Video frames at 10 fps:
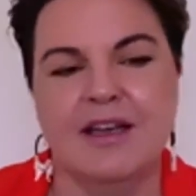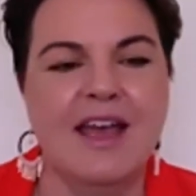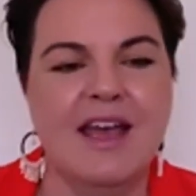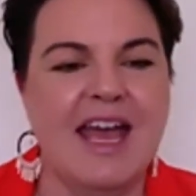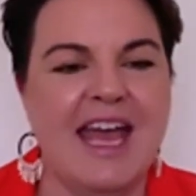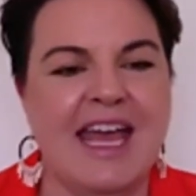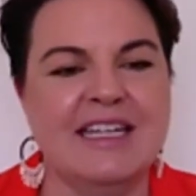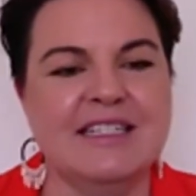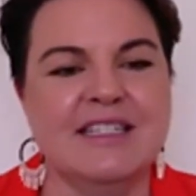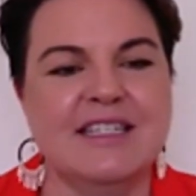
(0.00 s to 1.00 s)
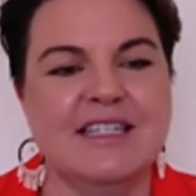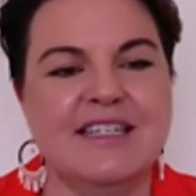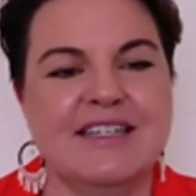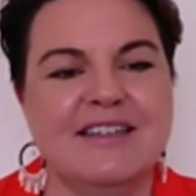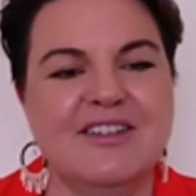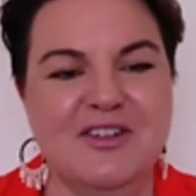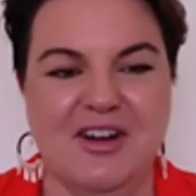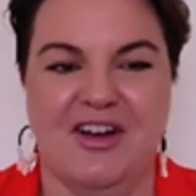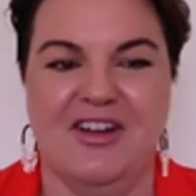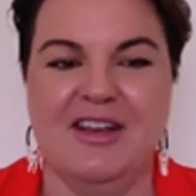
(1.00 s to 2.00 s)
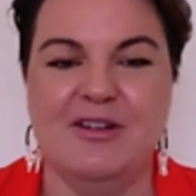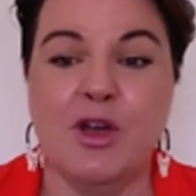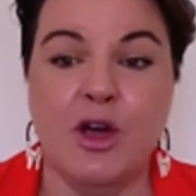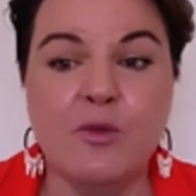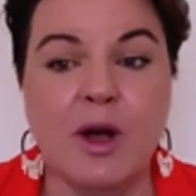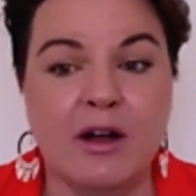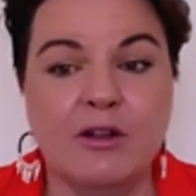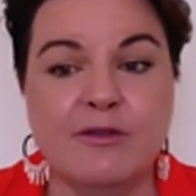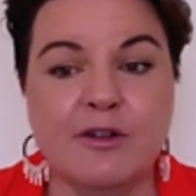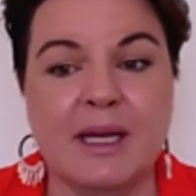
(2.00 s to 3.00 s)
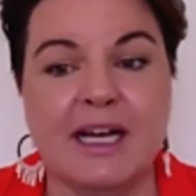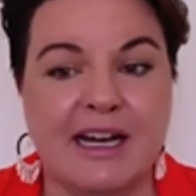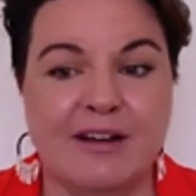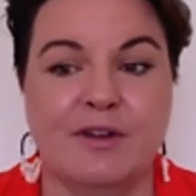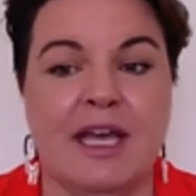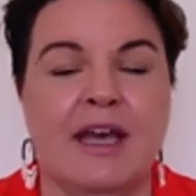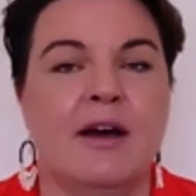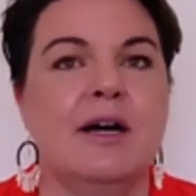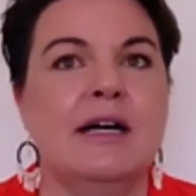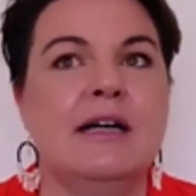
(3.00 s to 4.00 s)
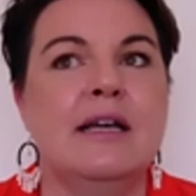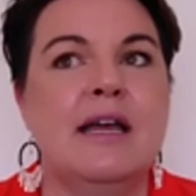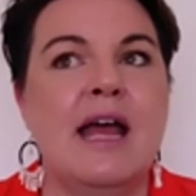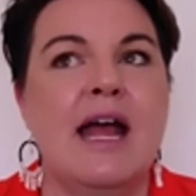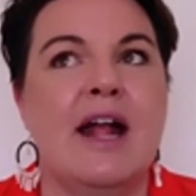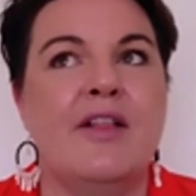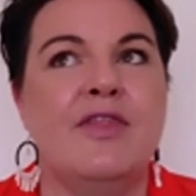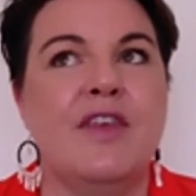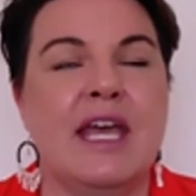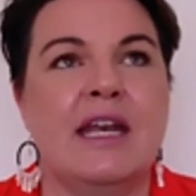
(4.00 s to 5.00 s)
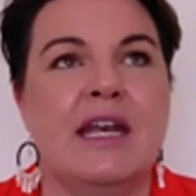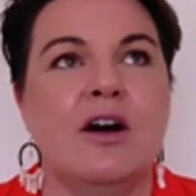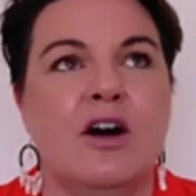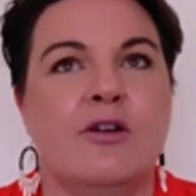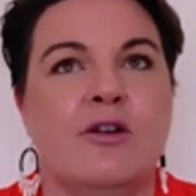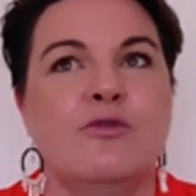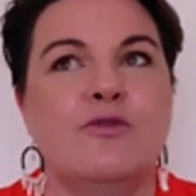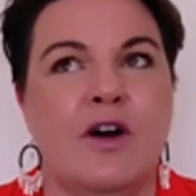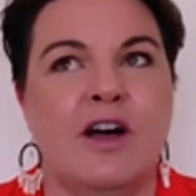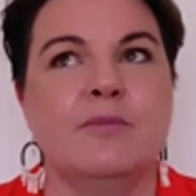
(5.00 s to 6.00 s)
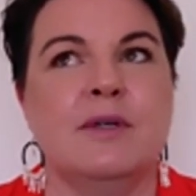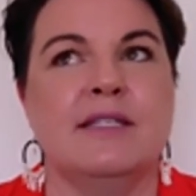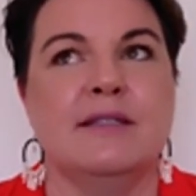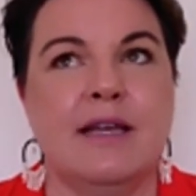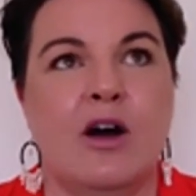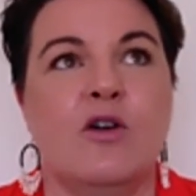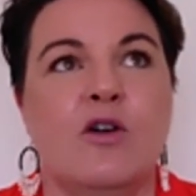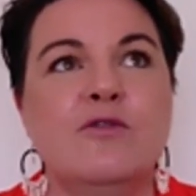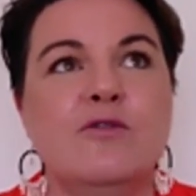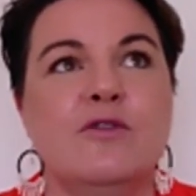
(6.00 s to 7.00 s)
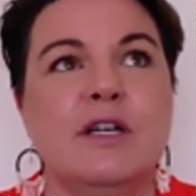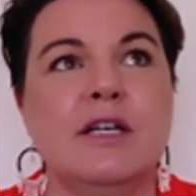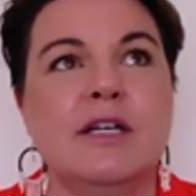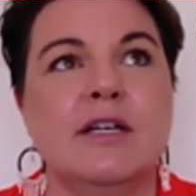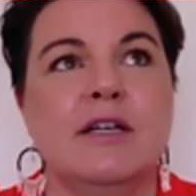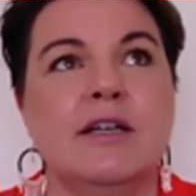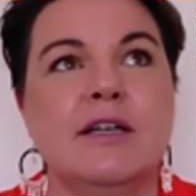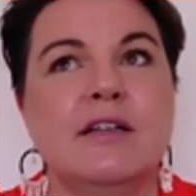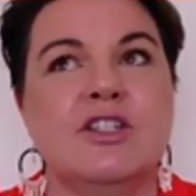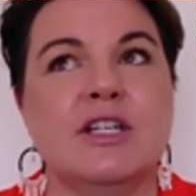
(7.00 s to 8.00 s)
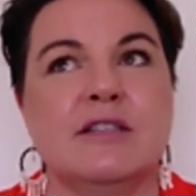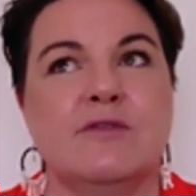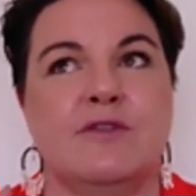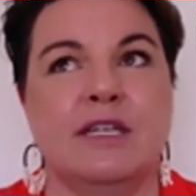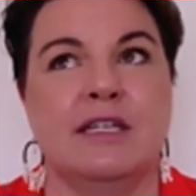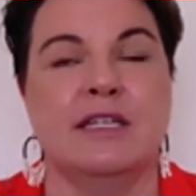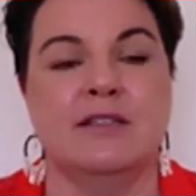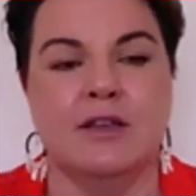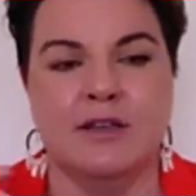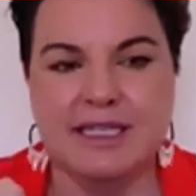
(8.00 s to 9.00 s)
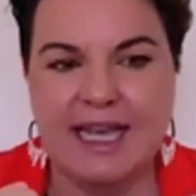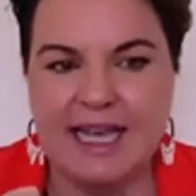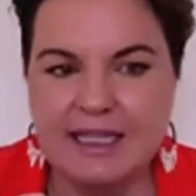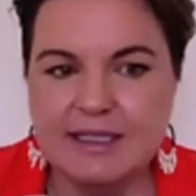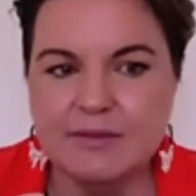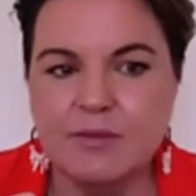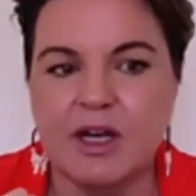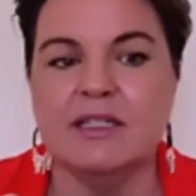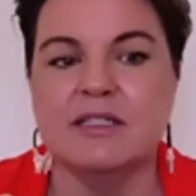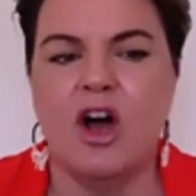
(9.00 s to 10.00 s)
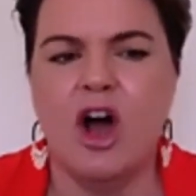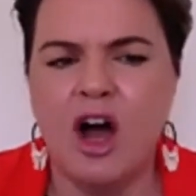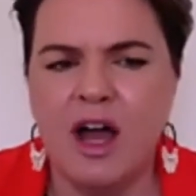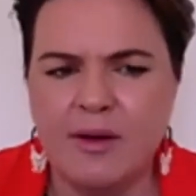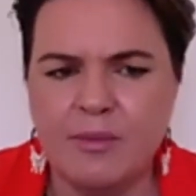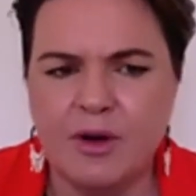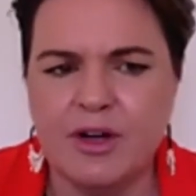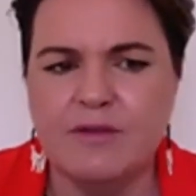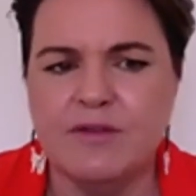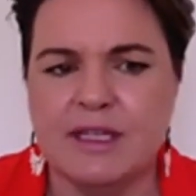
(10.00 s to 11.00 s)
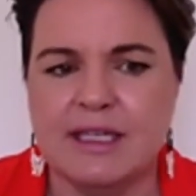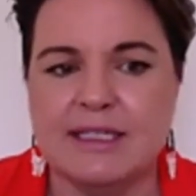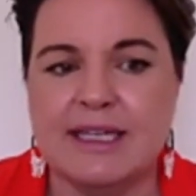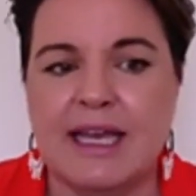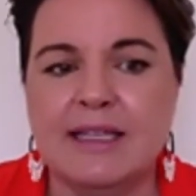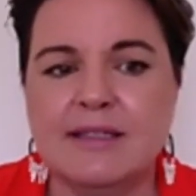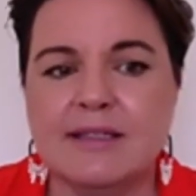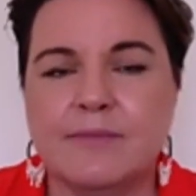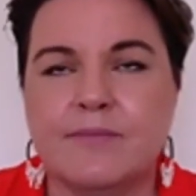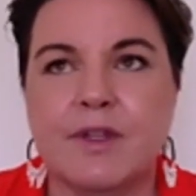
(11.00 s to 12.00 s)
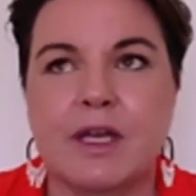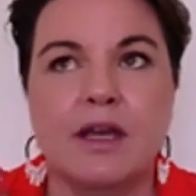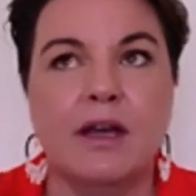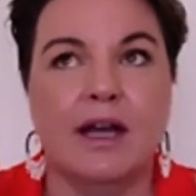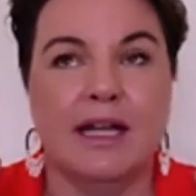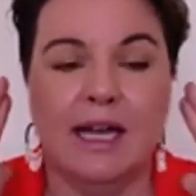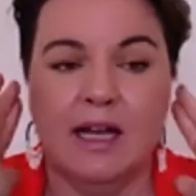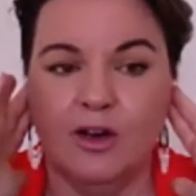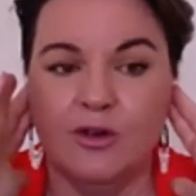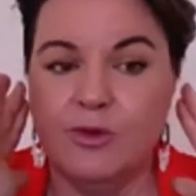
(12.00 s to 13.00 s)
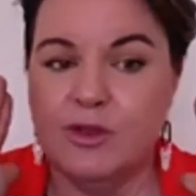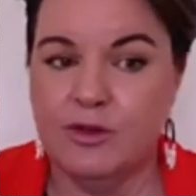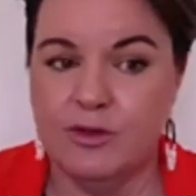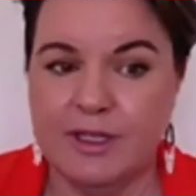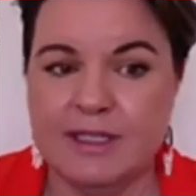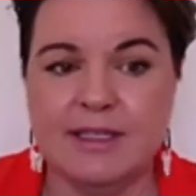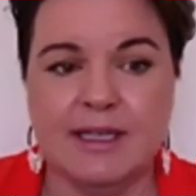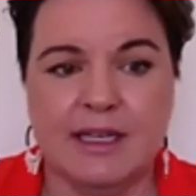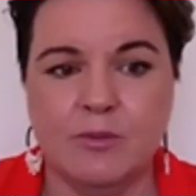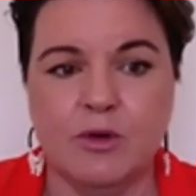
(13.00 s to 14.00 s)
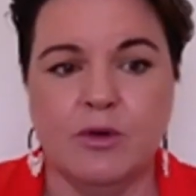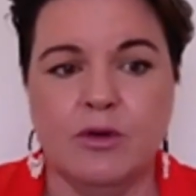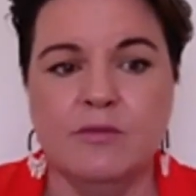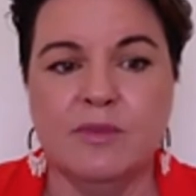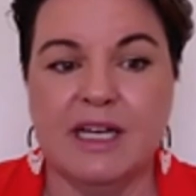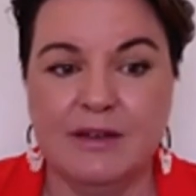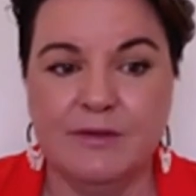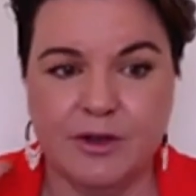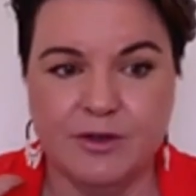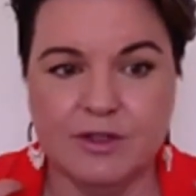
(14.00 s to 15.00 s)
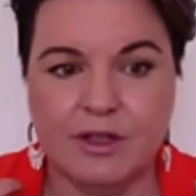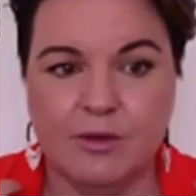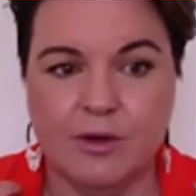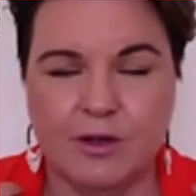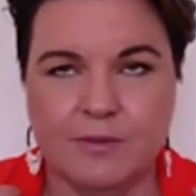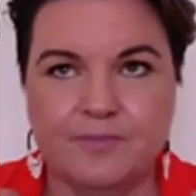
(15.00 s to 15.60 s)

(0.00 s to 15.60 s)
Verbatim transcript: And, you know, it'll go well for about half an hour, and then I will find myself just feeling so tense, my entire body feeling tense. I can't cope with noise anymore. My headphones go on.